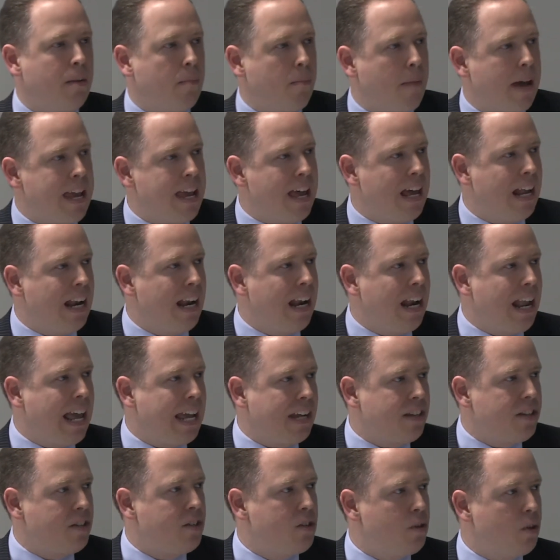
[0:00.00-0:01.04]
may
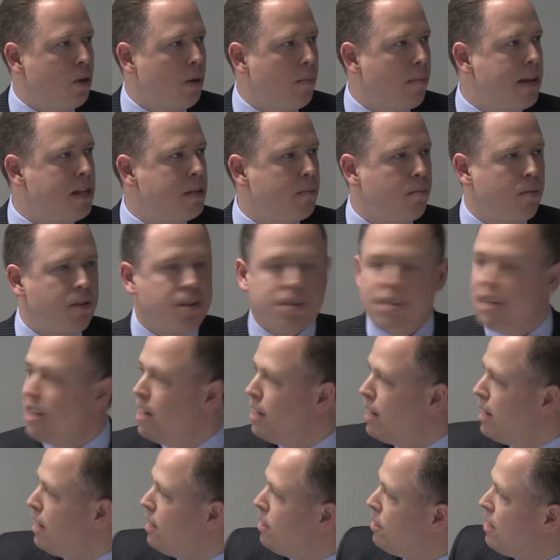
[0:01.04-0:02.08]
elect to commence
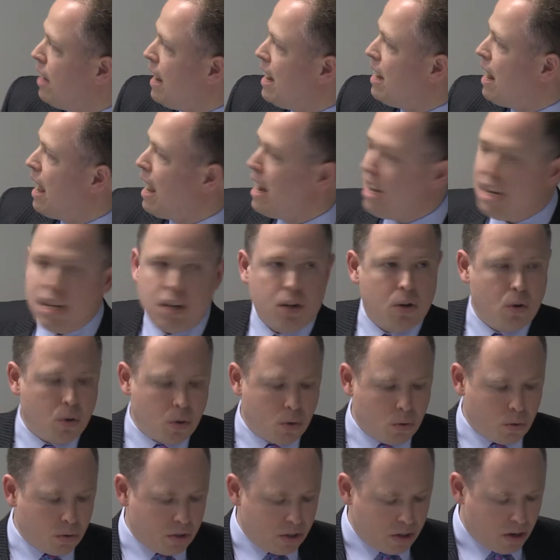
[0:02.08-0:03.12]
proceedings in any
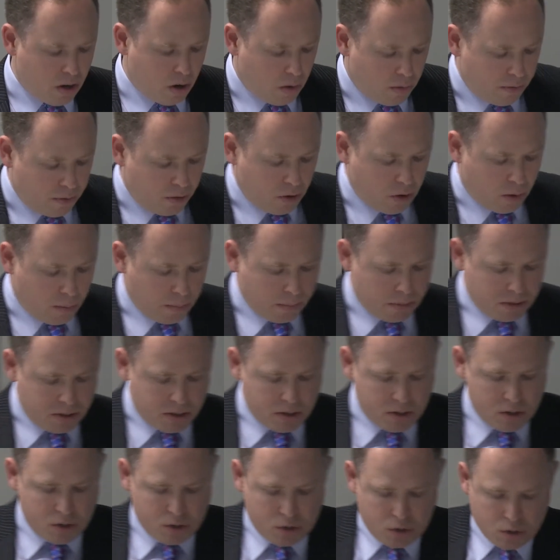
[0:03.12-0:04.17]
court of
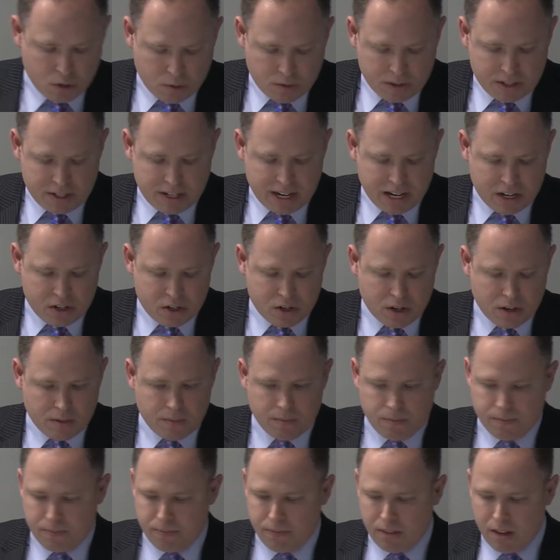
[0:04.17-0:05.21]
competent jurisdiction.
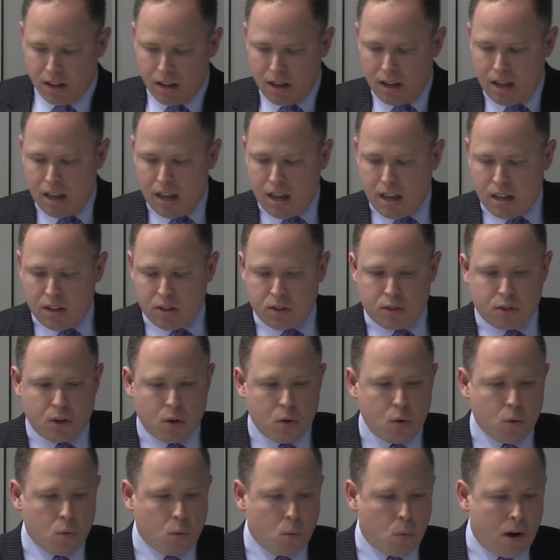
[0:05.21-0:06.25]

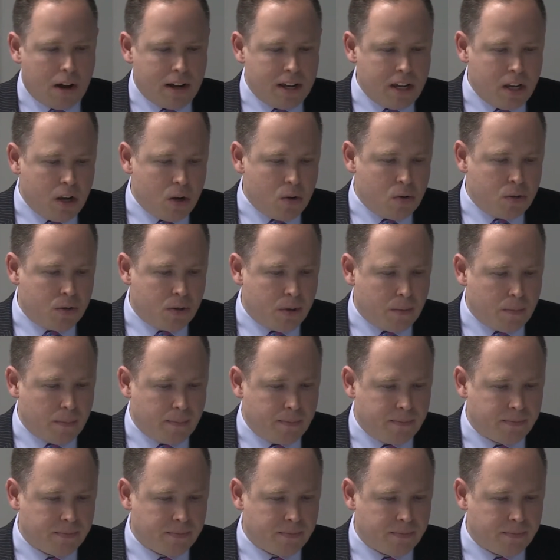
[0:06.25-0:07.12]
So why use them?